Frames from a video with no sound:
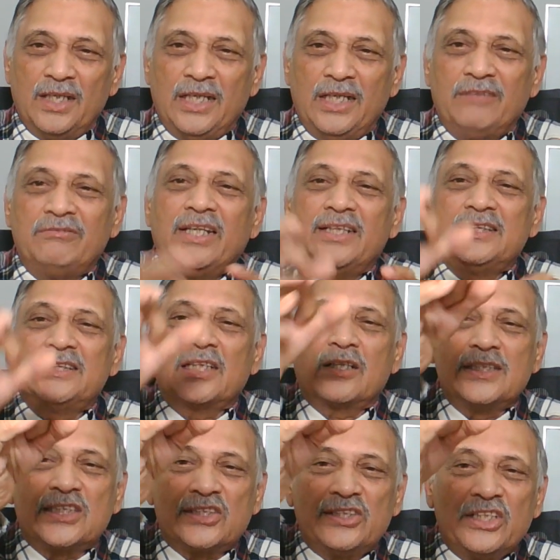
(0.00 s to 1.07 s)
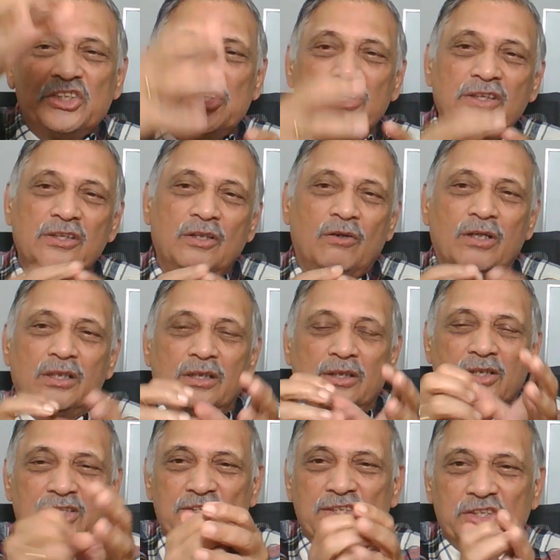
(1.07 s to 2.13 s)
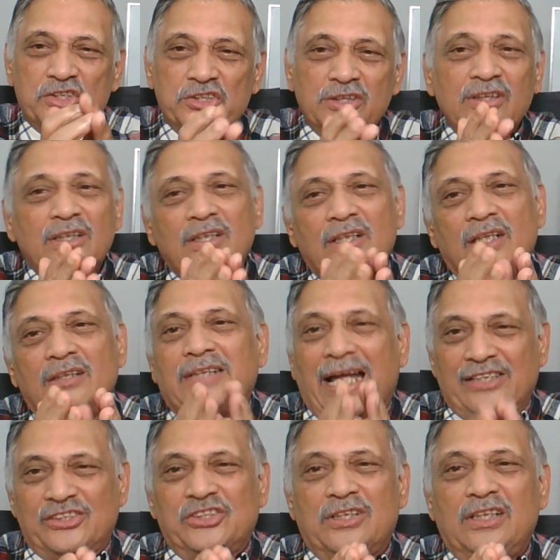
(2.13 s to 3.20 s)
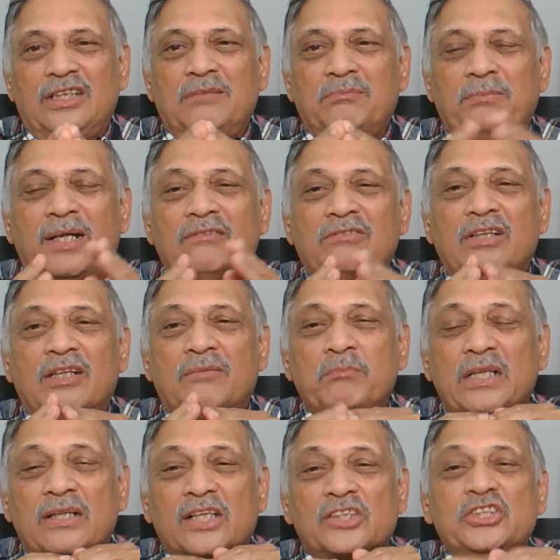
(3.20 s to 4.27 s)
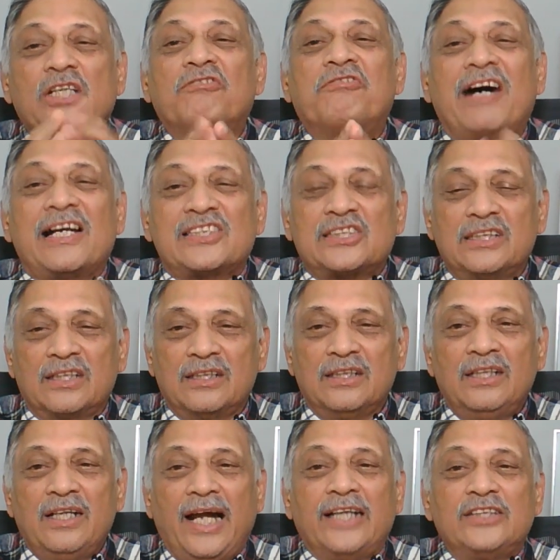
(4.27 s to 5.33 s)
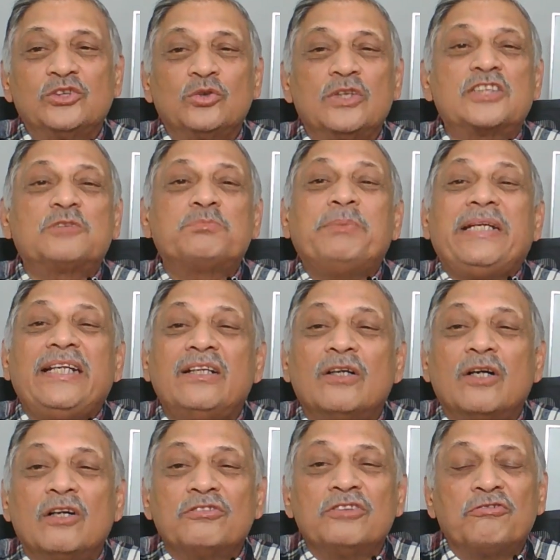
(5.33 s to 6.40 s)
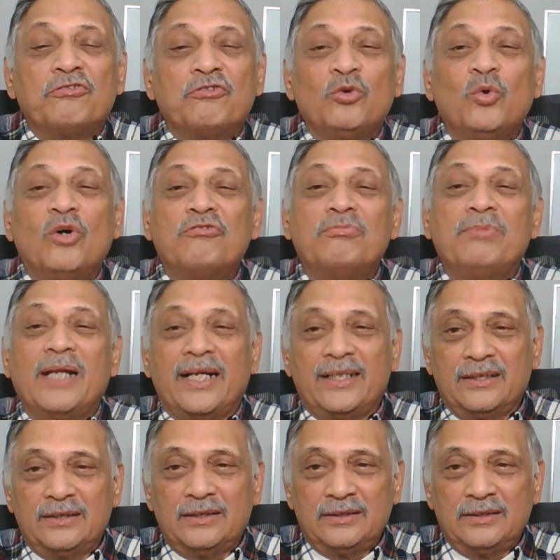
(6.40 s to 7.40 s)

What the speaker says: If there is a constriction or the restriction, naturally blood will be rushing faster, and so the speed of the flow of blood,